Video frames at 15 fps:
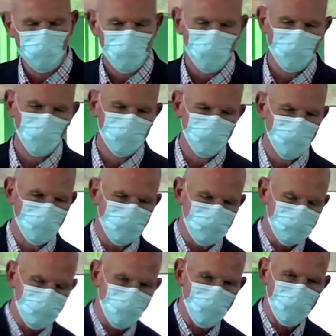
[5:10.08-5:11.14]
On the other
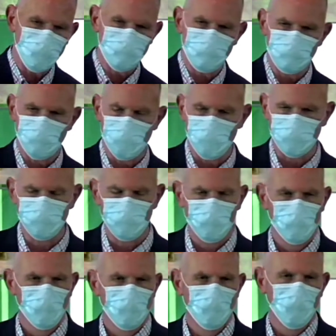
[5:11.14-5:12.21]
side you had
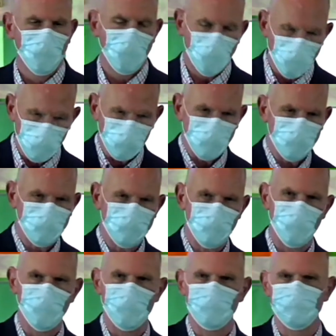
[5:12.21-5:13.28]
Herod
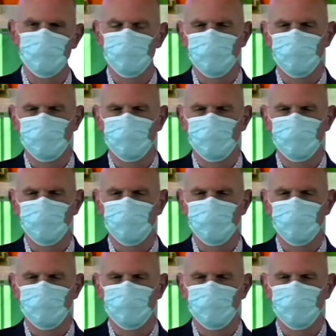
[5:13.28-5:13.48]
and